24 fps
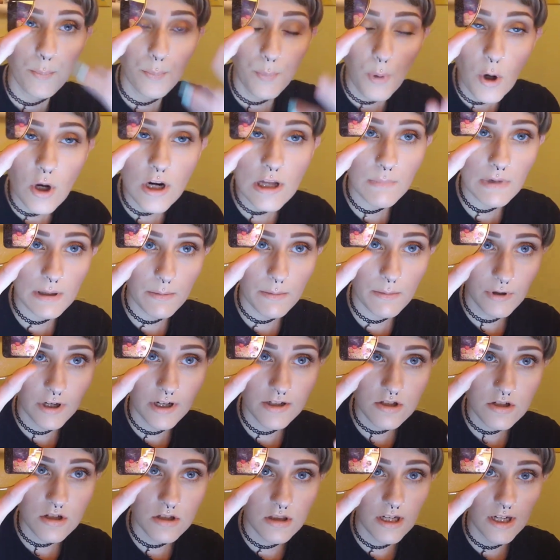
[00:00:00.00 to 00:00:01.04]
putting my
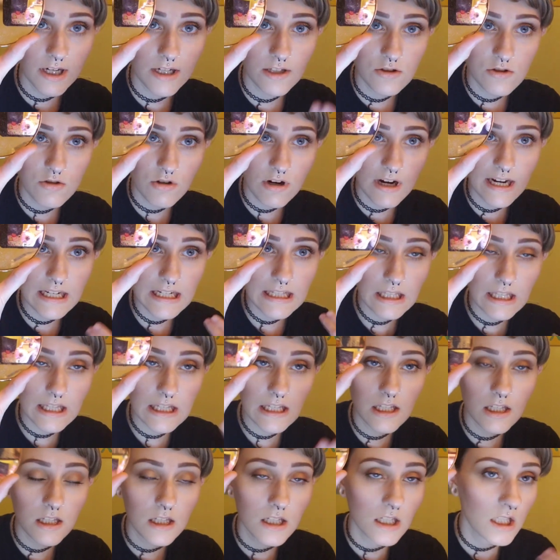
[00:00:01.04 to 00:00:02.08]
brush in there and trying to,
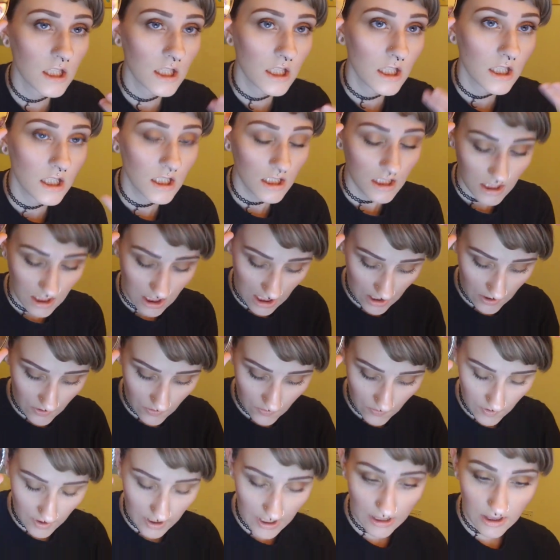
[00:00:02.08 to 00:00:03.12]
like, you
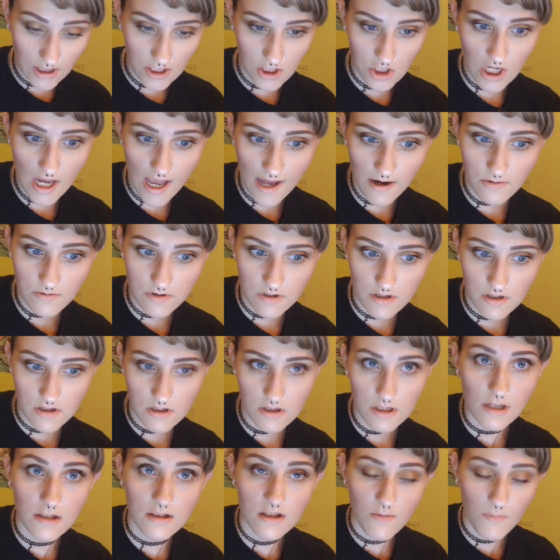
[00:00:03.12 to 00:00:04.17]
know, get the shadows to
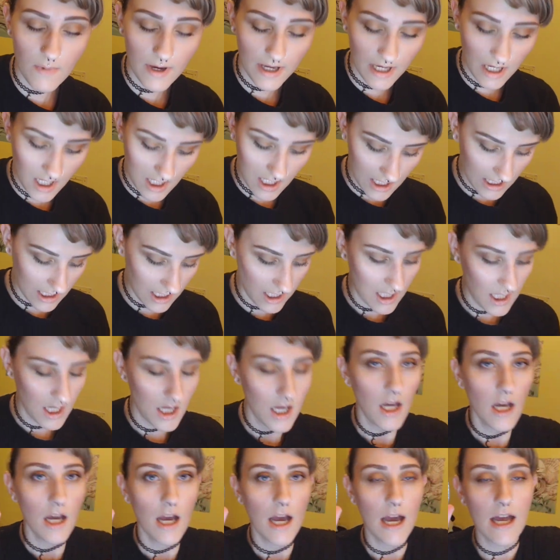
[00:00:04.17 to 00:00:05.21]
stick to my eye.
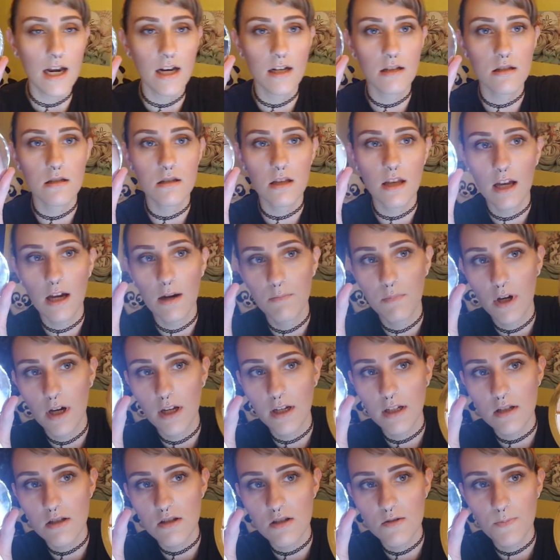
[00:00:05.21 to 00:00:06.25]
And it's like, I'm
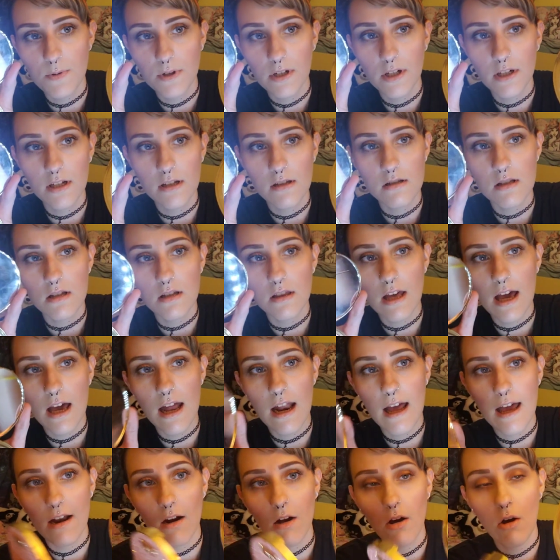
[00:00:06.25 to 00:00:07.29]
not experiencing
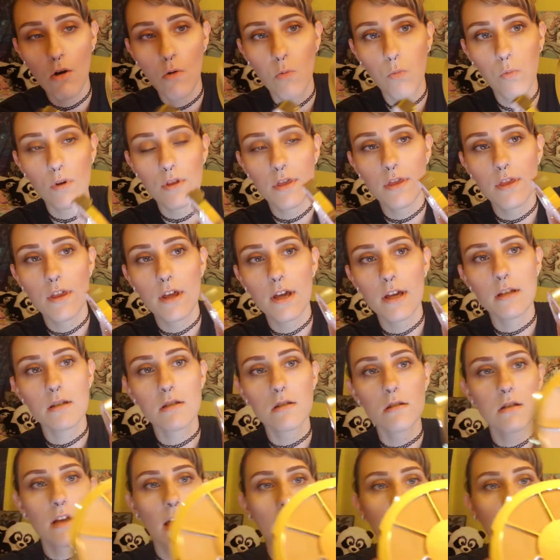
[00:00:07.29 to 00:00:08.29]
that at all with this.